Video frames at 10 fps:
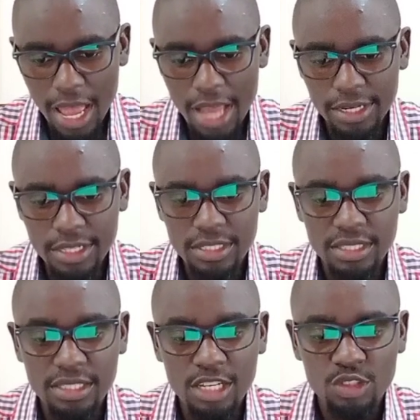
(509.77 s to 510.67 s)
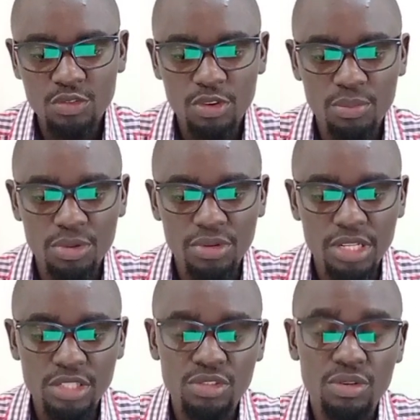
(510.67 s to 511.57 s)
and it's essential for
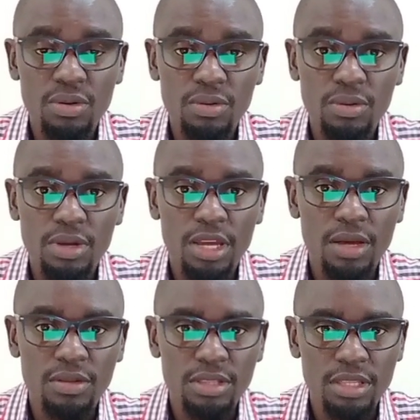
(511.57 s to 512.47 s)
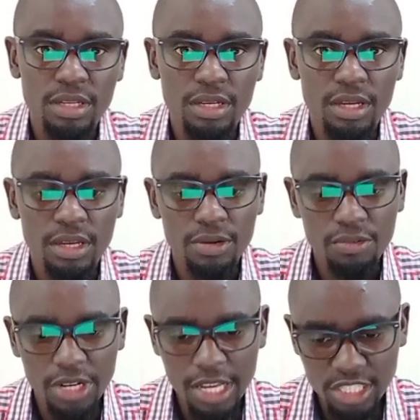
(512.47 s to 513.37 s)
building strong, healthy
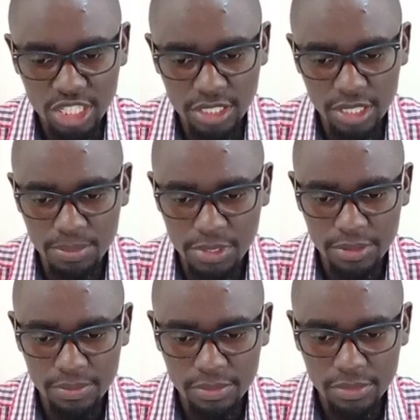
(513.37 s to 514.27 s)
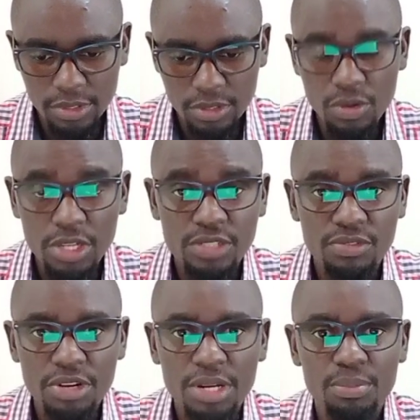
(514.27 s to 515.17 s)
relationships. So it's
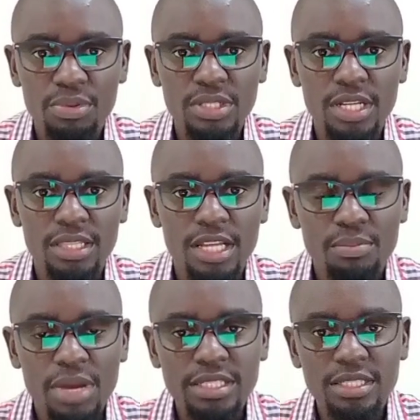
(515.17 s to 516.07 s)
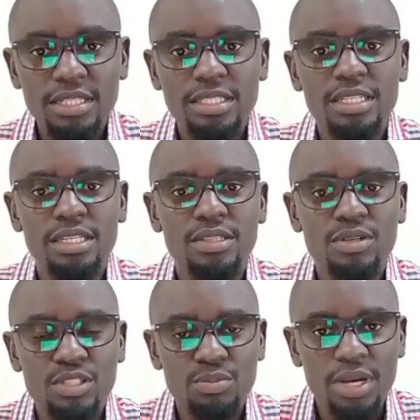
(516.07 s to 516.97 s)
very important that by setting
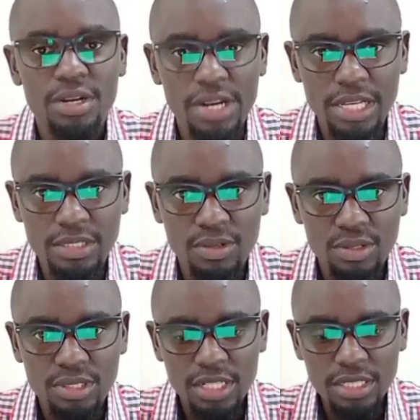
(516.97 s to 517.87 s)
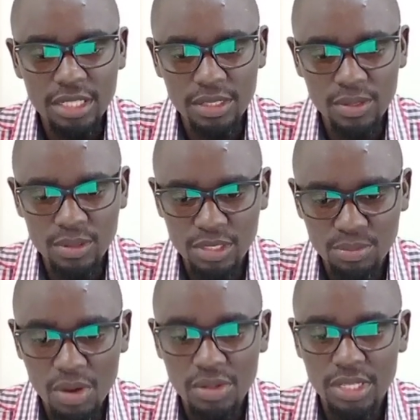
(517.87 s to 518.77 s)
those barriers or setting those
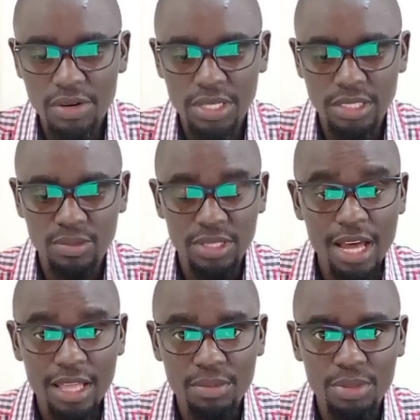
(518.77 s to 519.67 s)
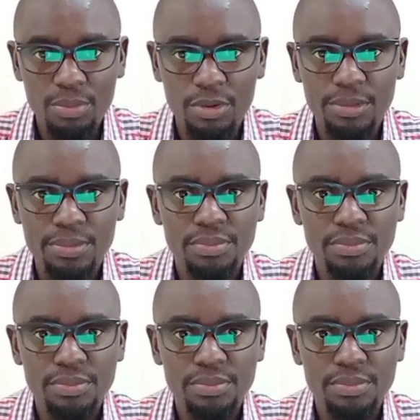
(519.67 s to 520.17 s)
boundaries with other people,